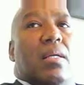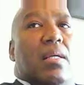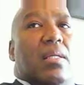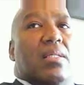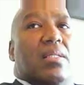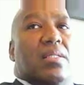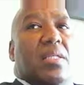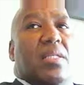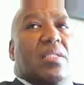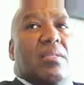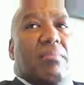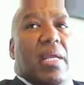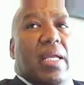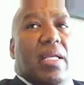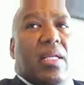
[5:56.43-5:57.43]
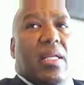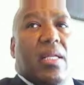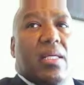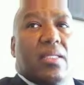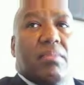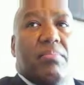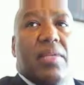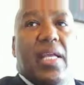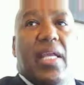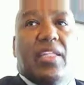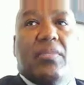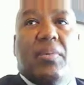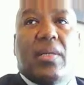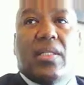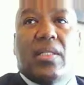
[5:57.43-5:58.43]
decision making is
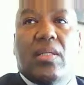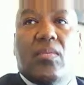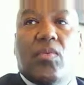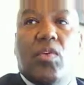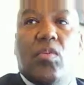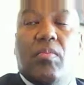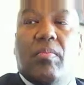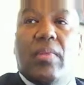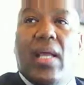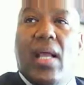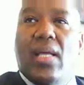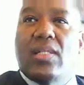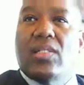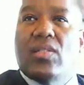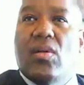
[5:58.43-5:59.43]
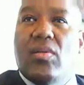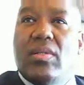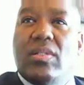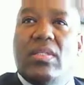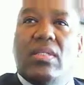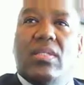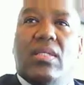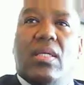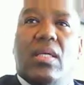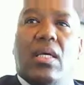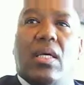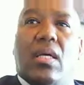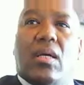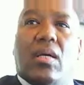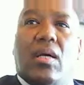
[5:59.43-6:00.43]
BH Billiton Group has certain
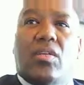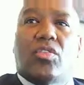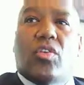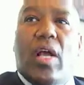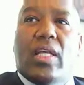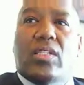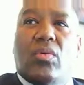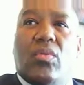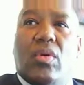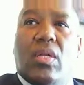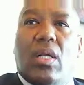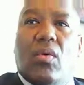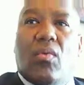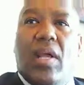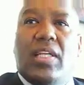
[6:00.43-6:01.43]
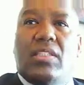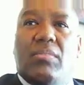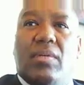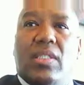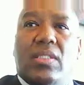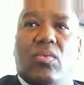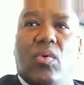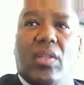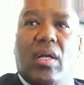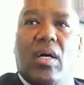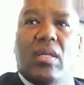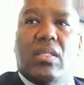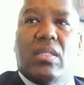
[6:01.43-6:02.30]
contractual arrangements with other